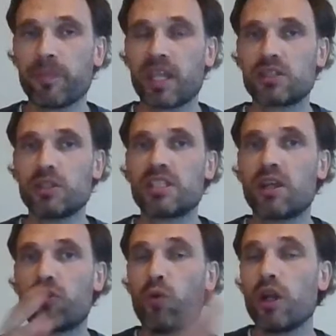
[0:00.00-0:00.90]
So instead
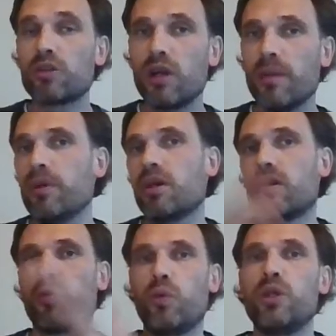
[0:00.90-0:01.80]
of word RAM,
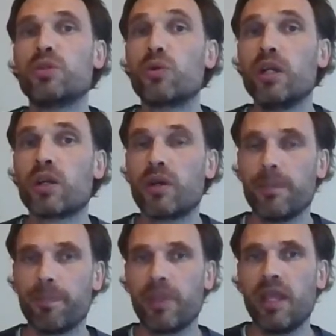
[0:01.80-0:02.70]
we use a real RAM.